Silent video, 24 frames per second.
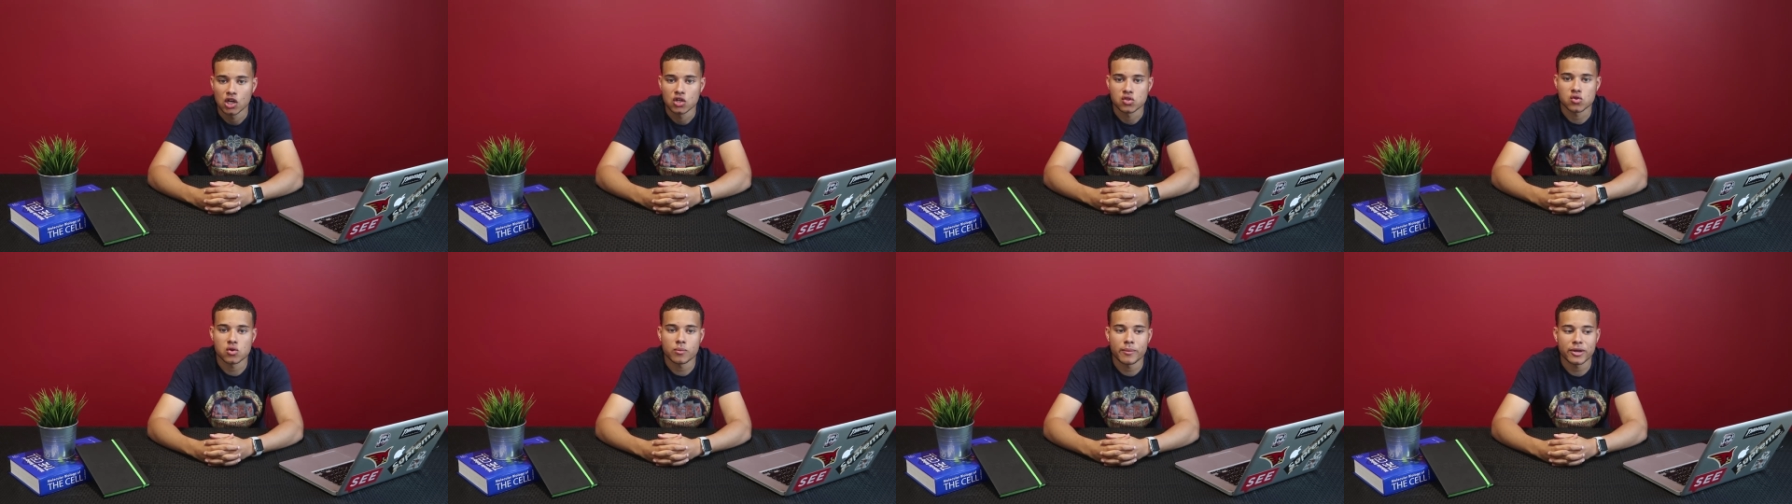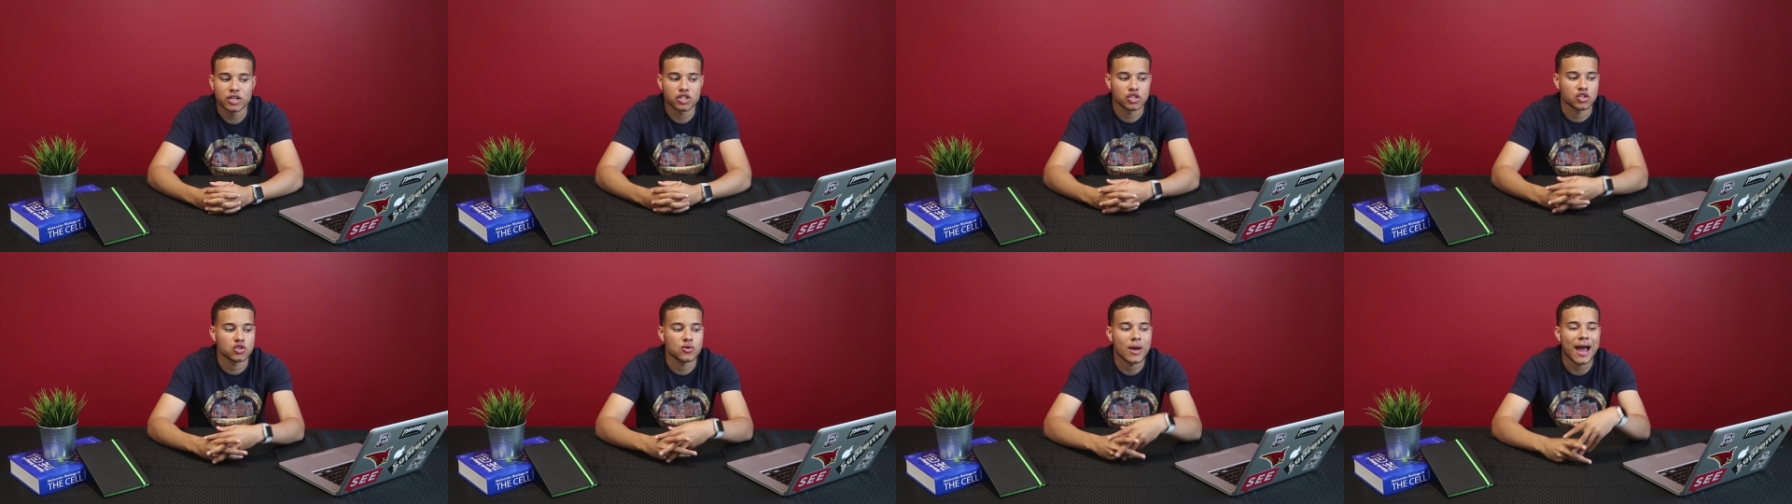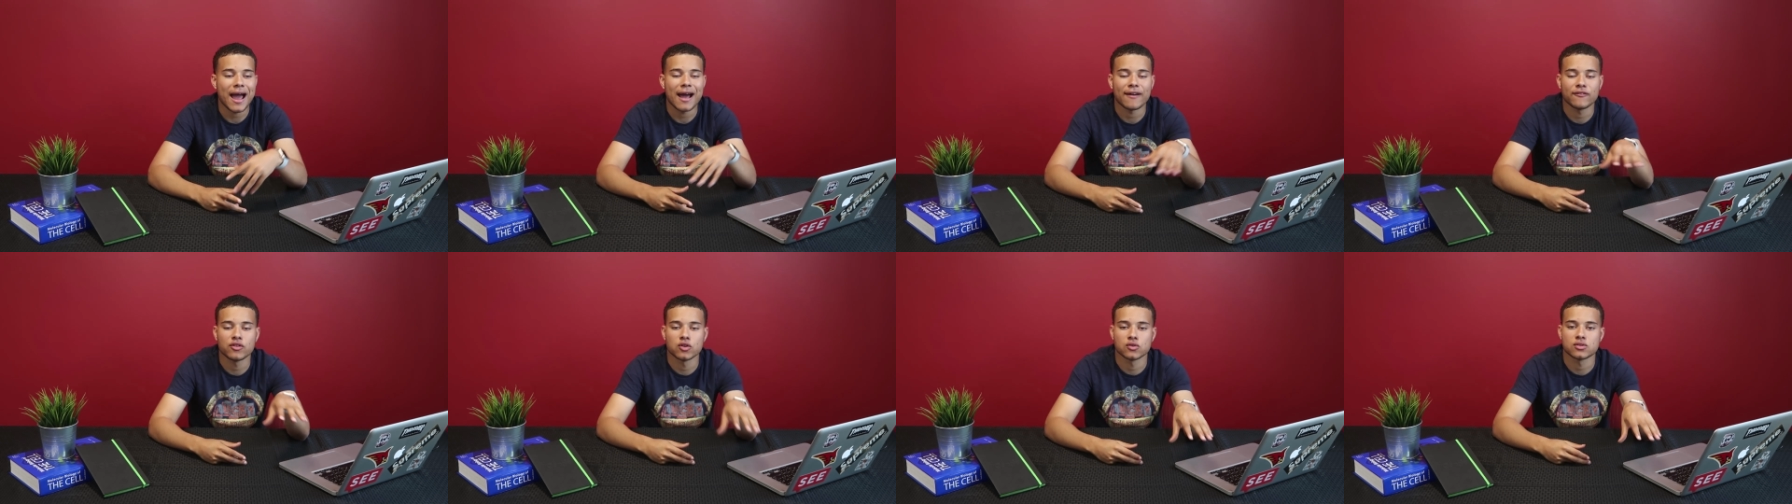So you make sure you
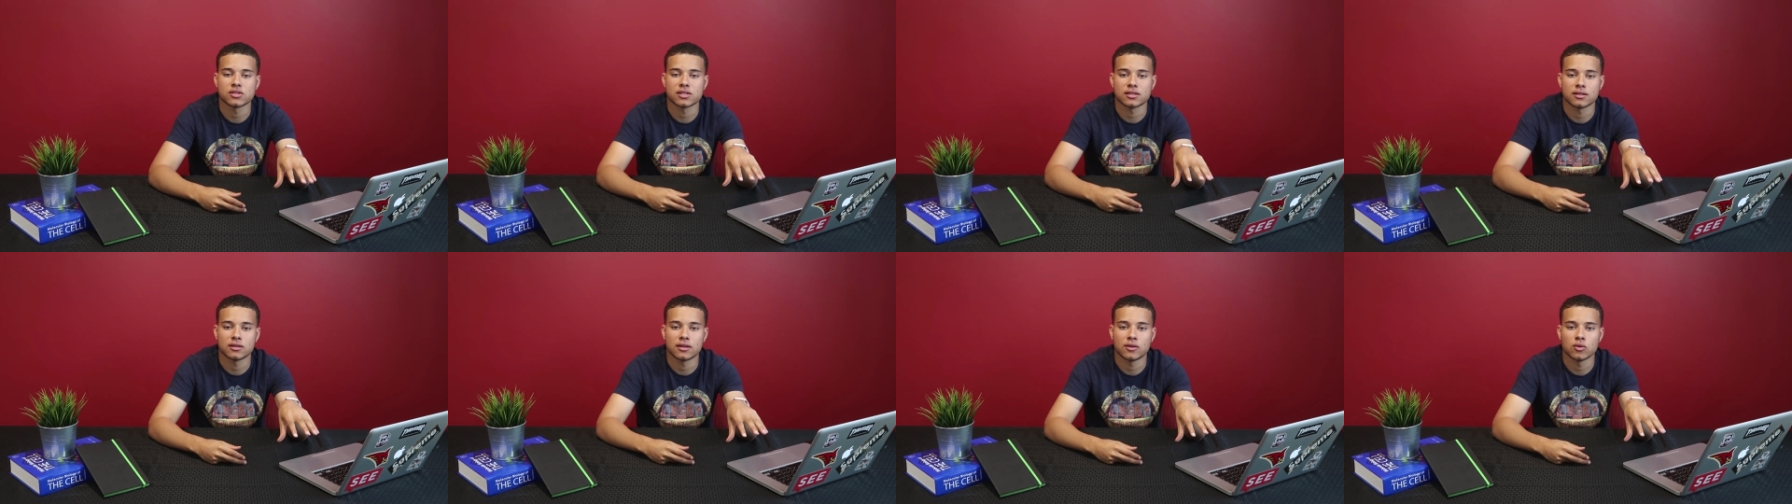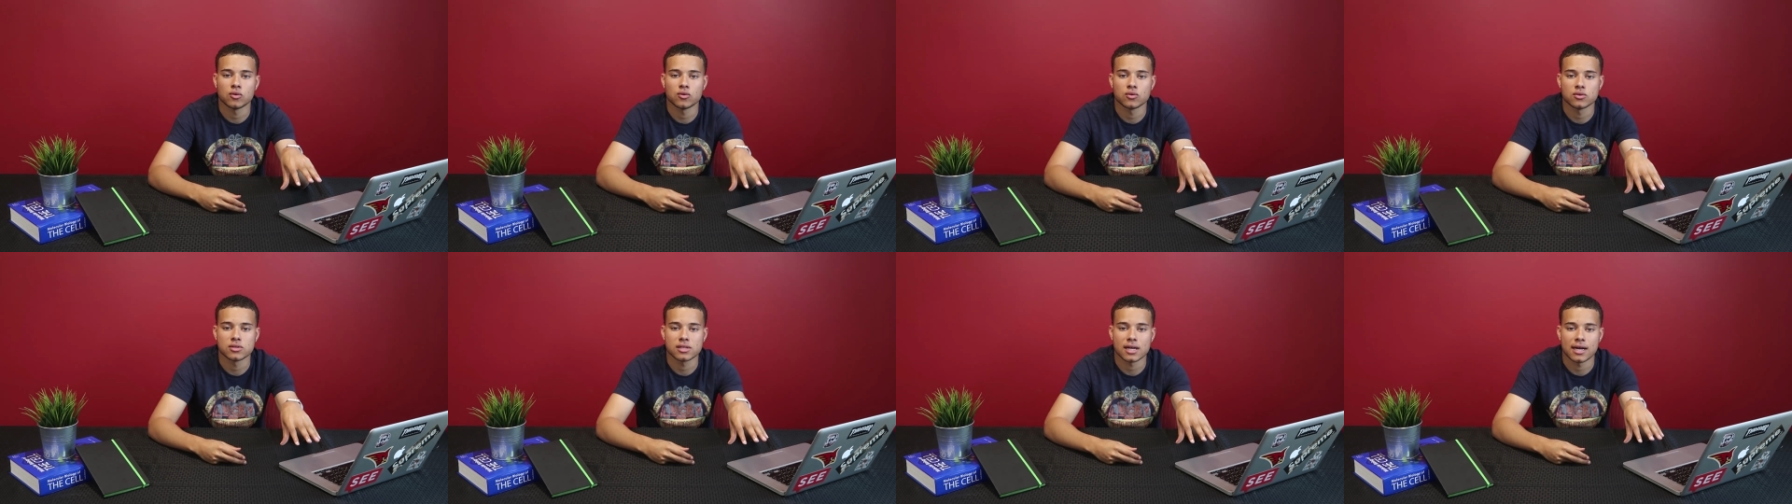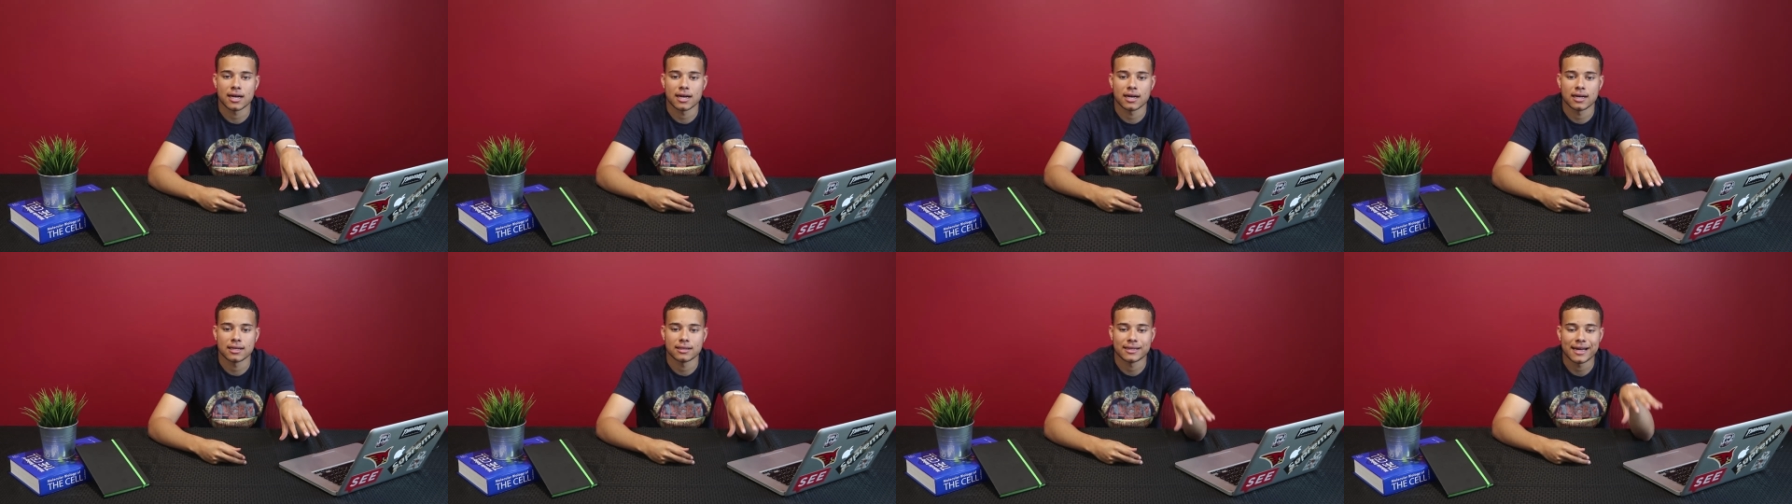have
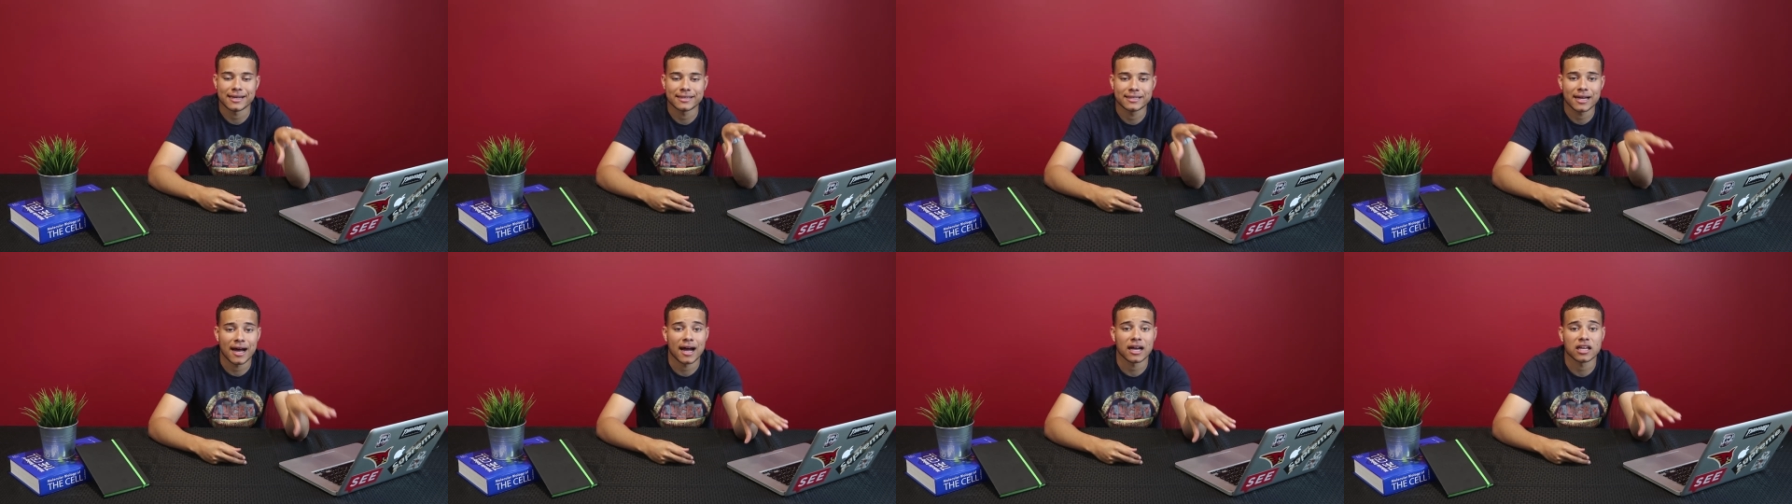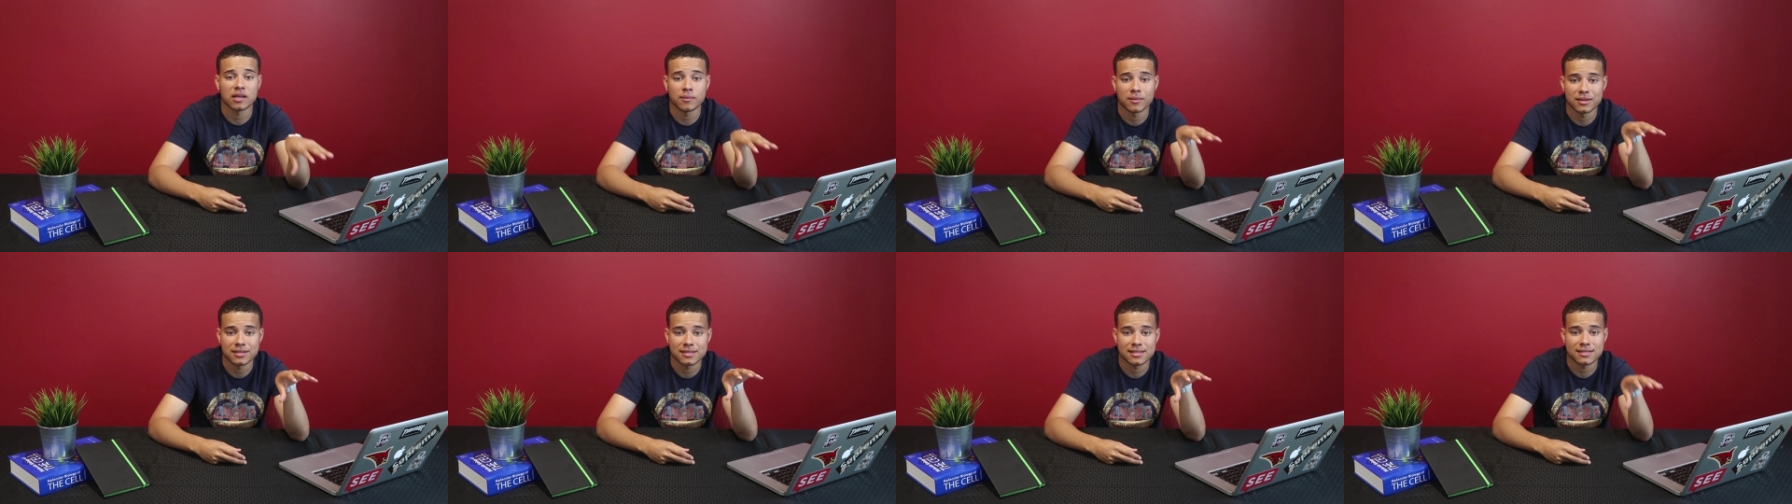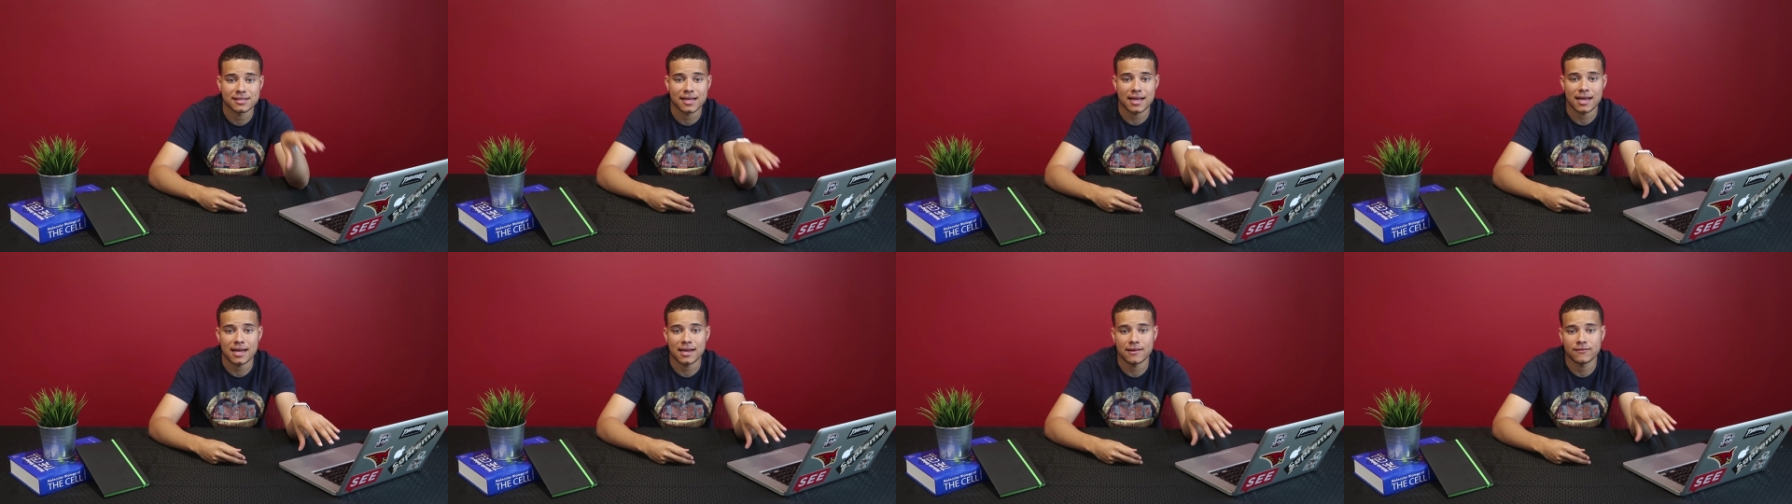that document
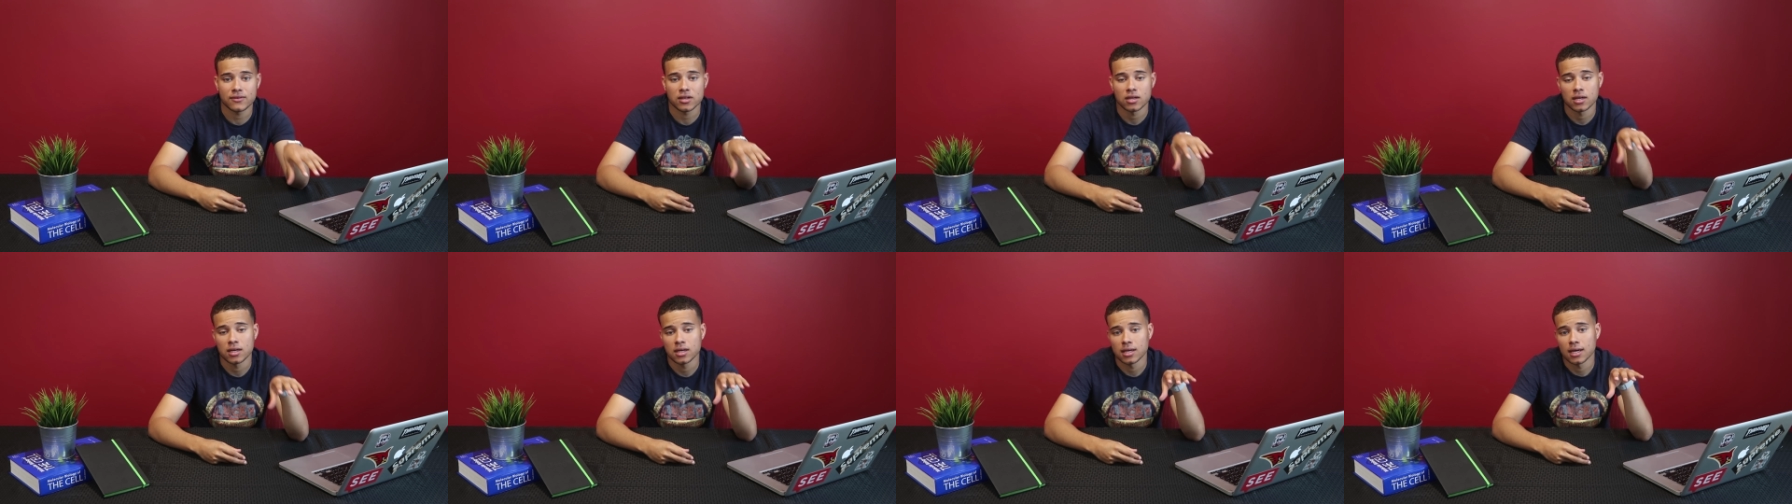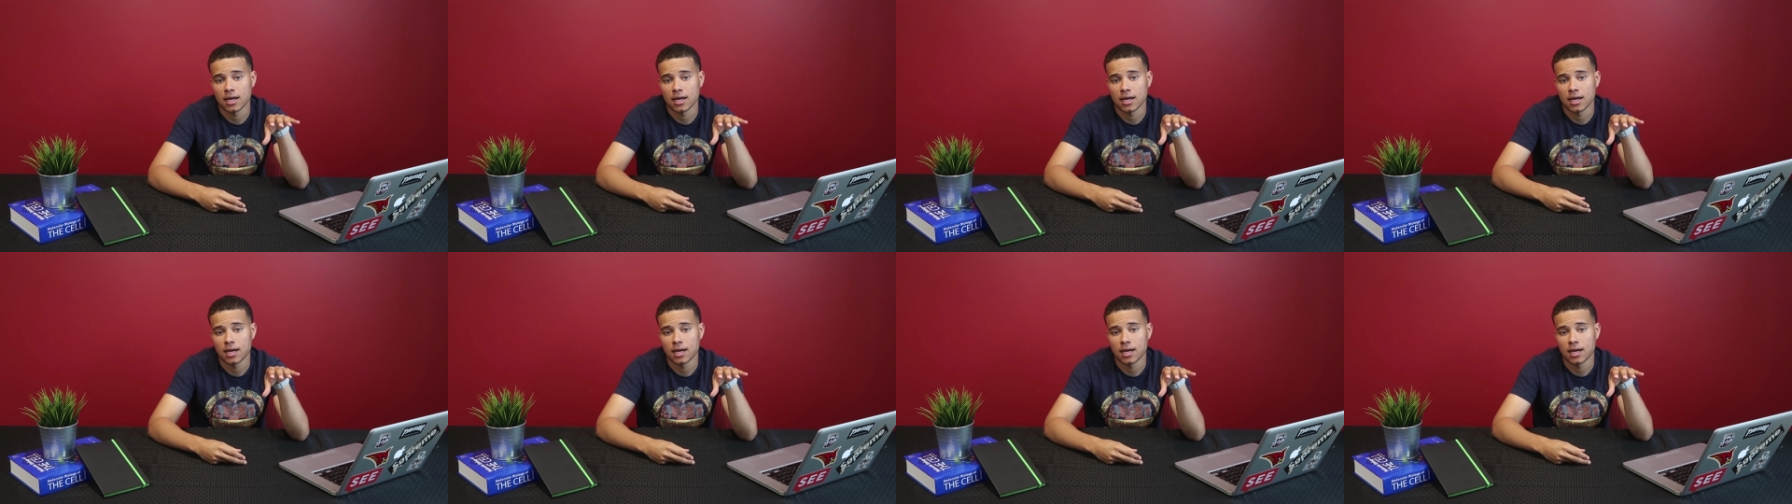saved